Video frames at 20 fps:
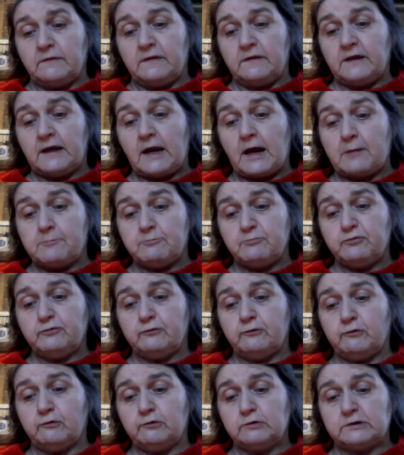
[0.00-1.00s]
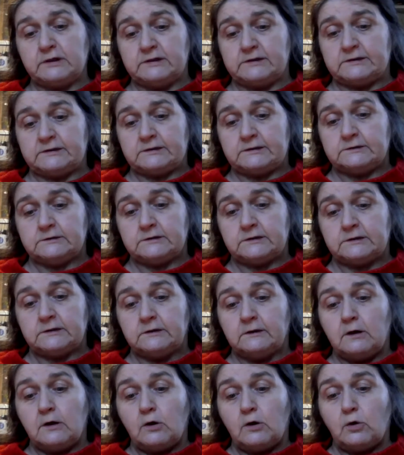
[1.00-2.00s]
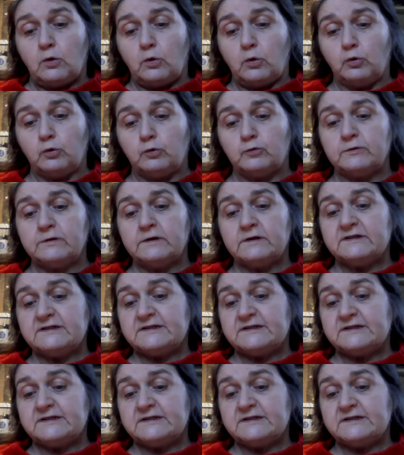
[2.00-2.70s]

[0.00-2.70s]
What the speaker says: the Emperor Augustus ordered